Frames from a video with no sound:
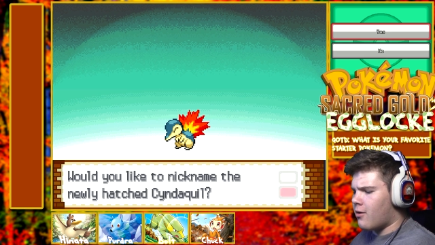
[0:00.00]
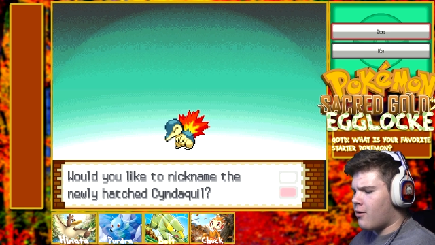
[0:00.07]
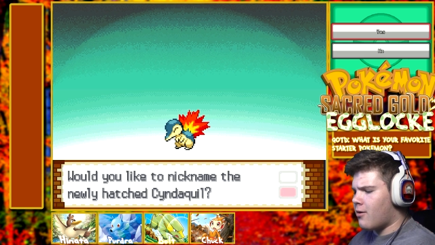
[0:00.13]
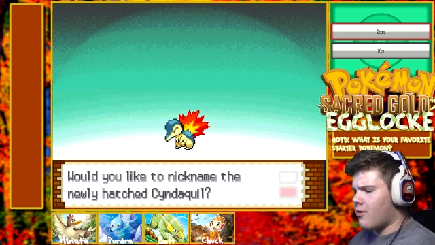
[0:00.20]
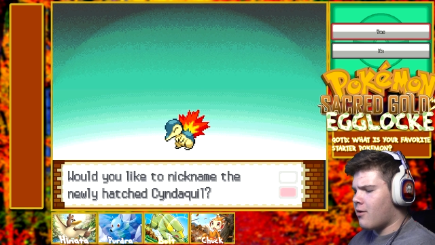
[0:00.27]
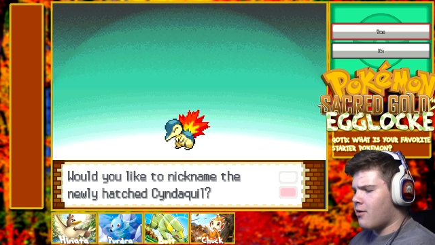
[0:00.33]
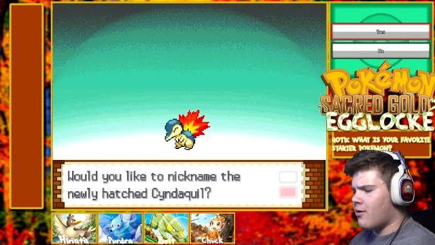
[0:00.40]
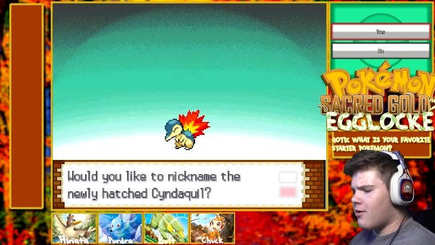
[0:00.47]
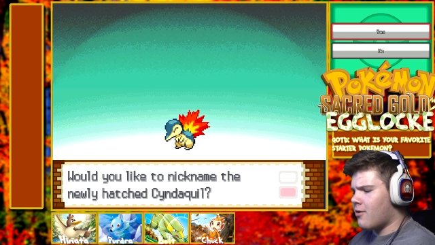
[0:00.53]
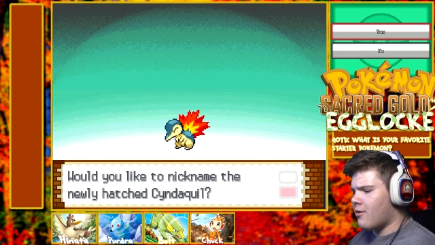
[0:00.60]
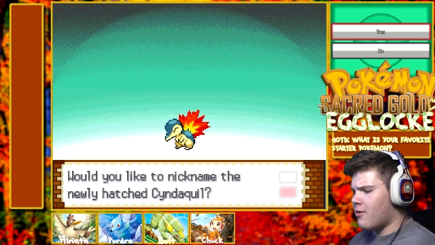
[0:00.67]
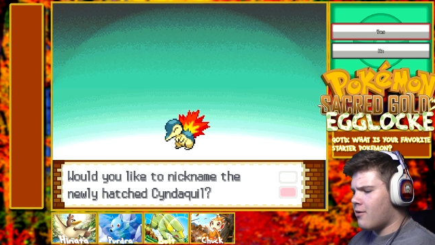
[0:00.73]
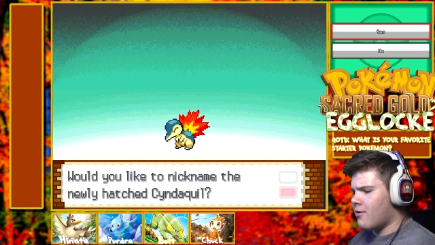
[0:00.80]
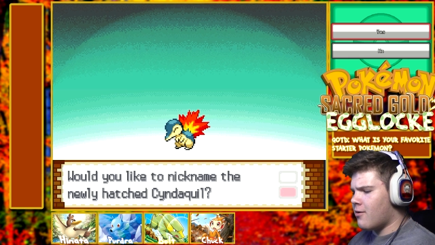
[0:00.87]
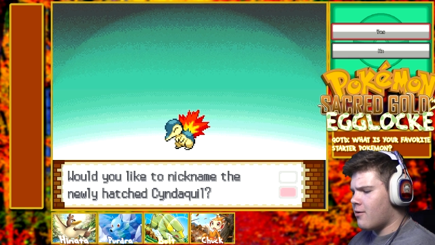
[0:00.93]

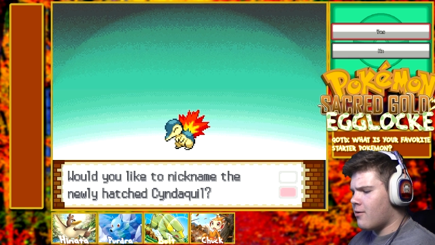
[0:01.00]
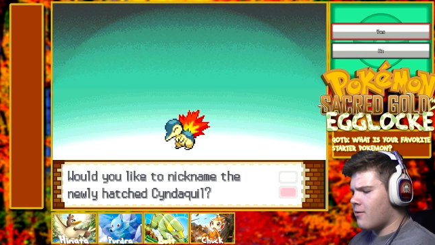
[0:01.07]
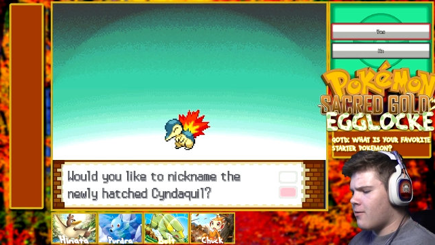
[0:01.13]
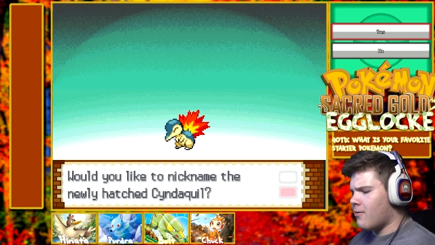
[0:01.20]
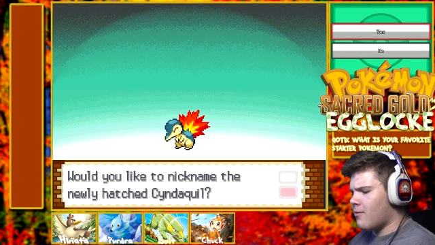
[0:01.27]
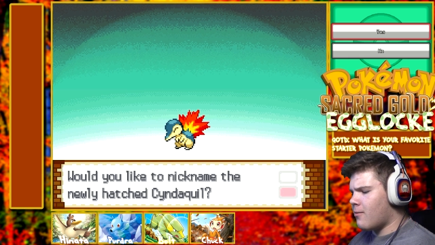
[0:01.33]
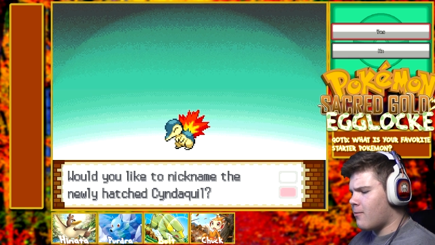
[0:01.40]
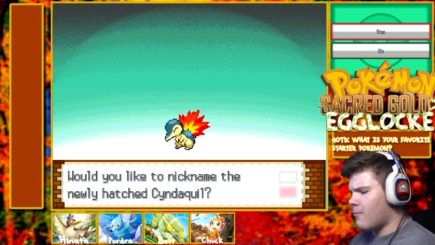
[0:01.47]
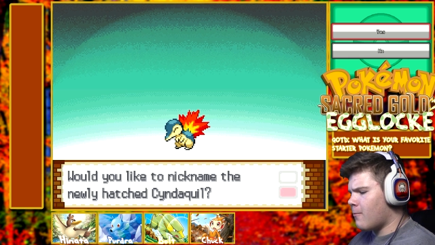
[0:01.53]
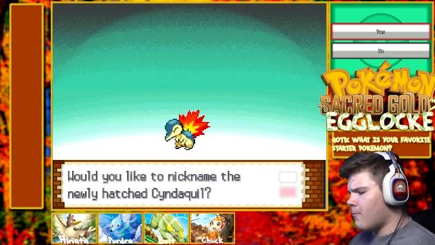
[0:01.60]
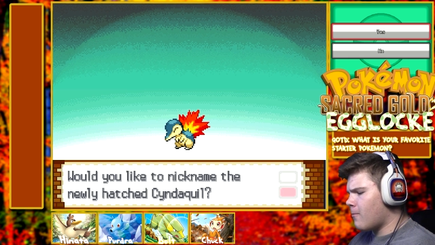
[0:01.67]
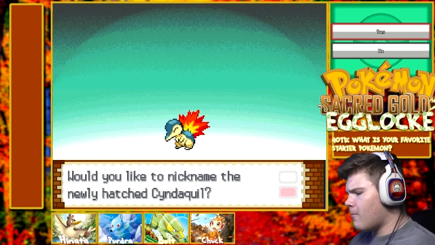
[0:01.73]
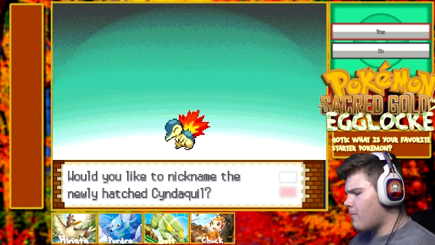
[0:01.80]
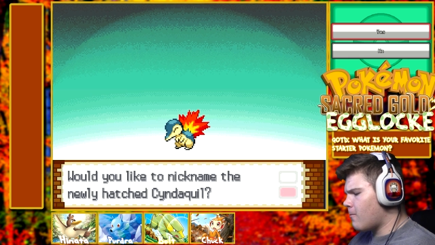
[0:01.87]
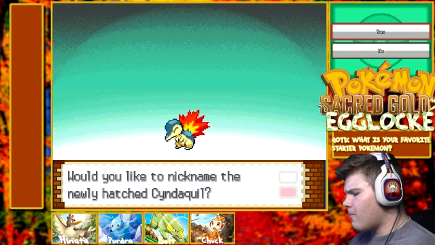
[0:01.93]

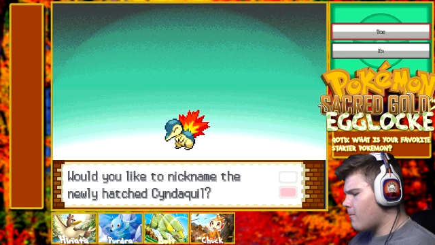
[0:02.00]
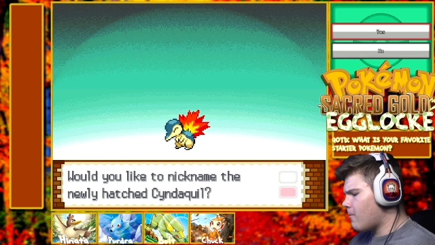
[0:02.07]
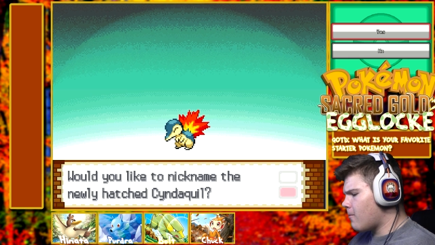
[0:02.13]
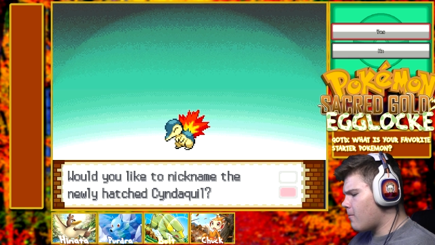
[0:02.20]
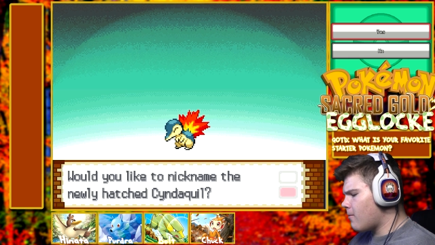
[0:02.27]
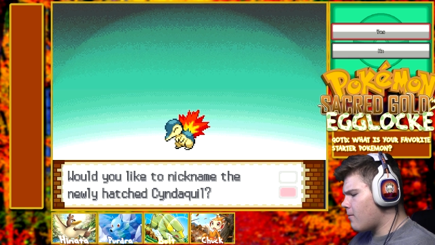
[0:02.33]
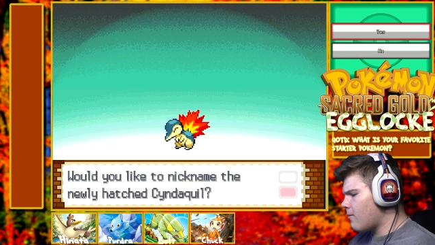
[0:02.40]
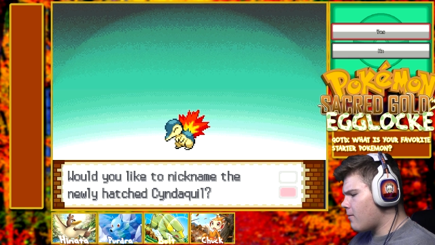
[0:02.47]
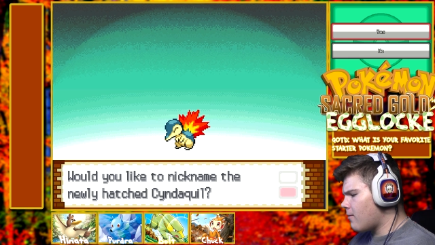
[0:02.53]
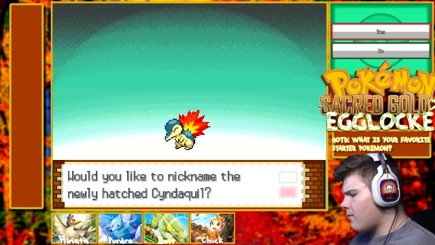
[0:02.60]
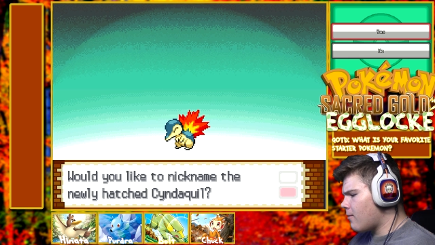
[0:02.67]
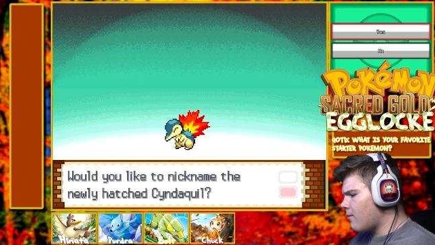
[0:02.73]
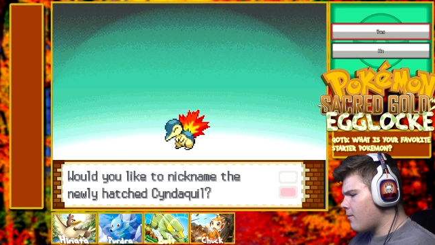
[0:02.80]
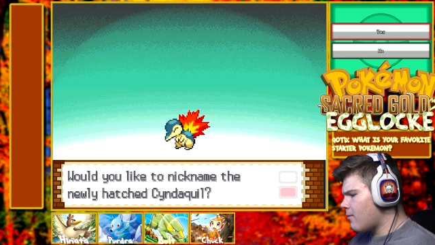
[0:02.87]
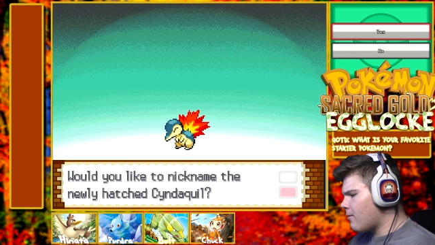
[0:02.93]

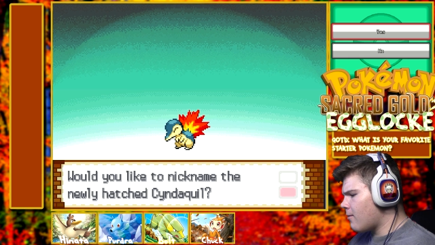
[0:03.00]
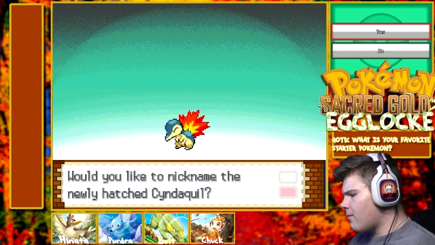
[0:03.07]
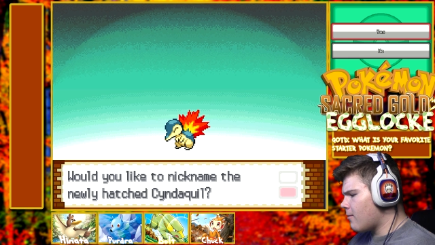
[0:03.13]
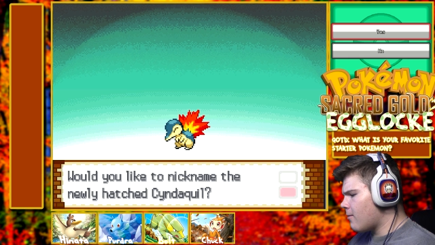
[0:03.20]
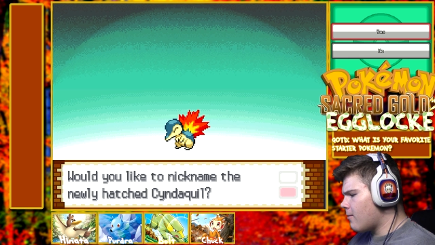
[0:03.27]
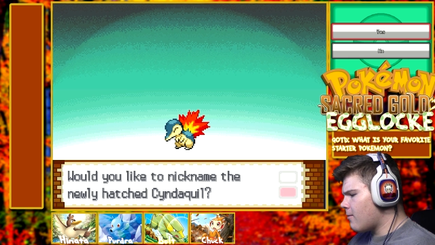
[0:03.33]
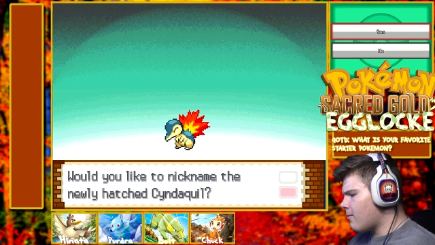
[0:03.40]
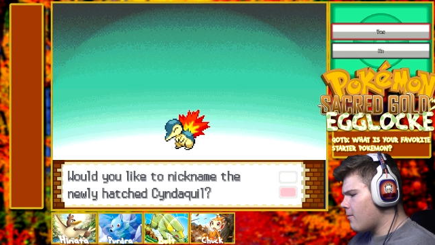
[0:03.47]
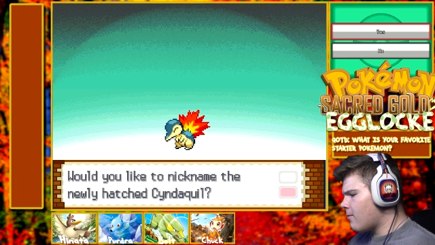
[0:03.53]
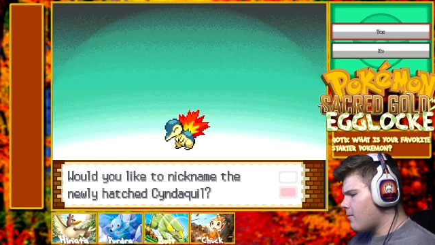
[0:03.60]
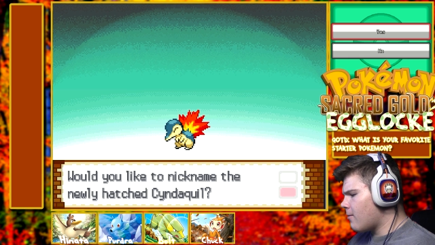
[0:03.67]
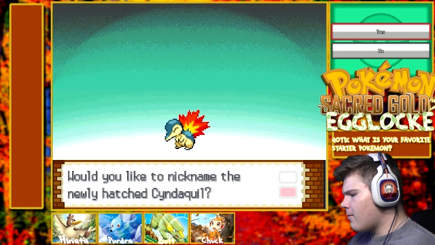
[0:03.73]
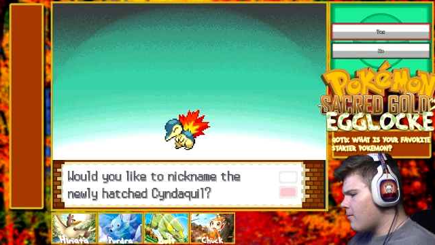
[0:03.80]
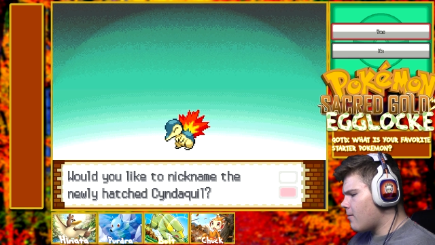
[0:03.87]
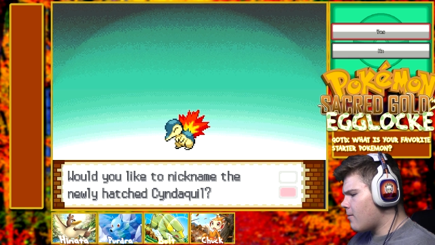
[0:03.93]

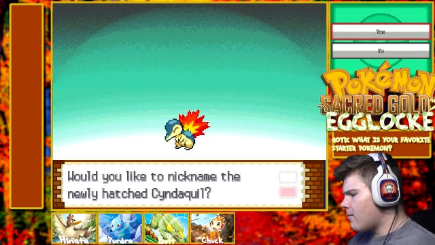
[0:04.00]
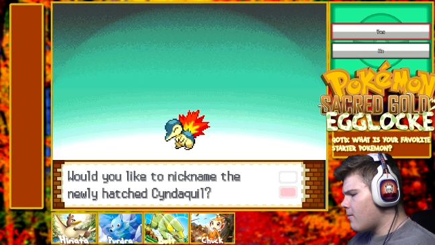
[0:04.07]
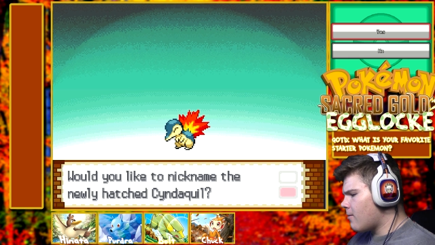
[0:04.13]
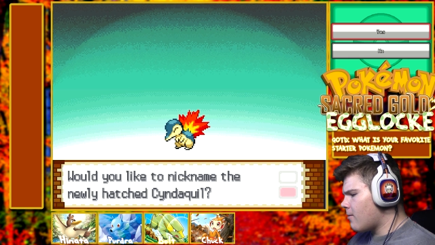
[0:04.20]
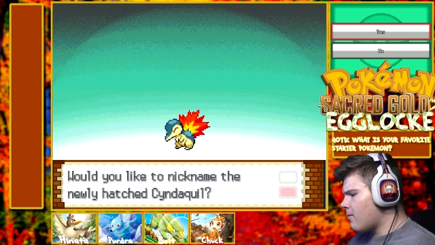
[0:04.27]
[no speech]